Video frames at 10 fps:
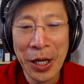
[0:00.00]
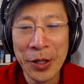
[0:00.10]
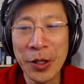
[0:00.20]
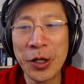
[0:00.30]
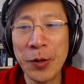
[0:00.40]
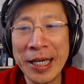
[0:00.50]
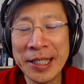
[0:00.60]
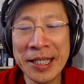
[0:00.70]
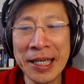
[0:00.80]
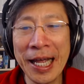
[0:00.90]
the
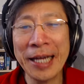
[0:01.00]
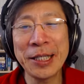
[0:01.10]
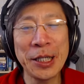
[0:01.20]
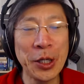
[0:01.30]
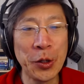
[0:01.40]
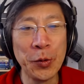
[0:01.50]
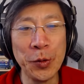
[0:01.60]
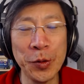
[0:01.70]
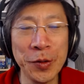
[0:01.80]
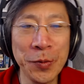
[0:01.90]
Great Galactic
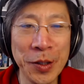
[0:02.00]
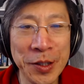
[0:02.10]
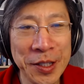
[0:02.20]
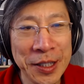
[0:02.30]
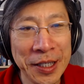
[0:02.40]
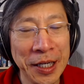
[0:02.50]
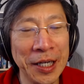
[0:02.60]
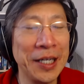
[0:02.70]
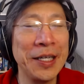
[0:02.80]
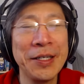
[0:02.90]
Ghoul was
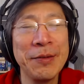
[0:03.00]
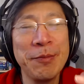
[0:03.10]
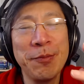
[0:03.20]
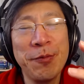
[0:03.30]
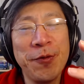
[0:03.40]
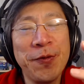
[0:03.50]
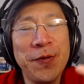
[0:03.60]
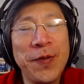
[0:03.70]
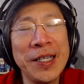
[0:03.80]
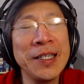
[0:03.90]
uh,
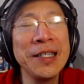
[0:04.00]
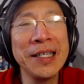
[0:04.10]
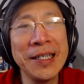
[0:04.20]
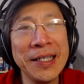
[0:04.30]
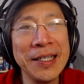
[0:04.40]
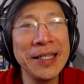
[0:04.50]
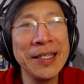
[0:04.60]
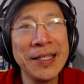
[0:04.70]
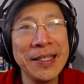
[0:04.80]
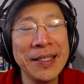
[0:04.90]
funnily. Oh,
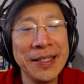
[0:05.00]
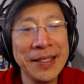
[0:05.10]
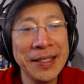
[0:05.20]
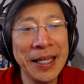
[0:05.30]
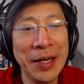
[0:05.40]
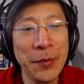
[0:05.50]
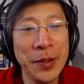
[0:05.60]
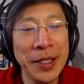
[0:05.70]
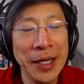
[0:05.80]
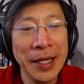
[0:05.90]
yeah. Yeah.
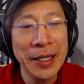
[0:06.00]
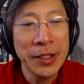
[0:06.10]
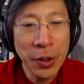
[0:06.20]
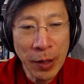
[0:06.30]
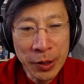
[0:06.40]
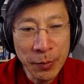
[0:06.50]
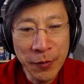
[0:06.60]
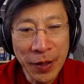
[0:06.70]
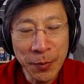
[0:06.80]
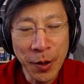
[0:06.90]
With, correct me
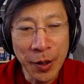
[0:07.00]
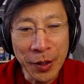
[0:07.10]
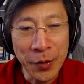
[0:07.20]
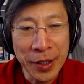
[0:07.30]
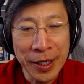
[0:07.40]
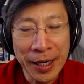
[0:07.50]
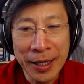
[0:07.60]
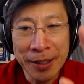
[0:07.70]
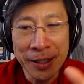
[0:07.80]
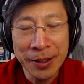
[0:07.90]
if I'm wrong, okay,
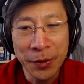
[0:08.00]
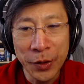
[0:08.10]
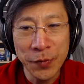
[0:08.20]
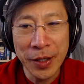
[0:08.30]
Allen. I know you've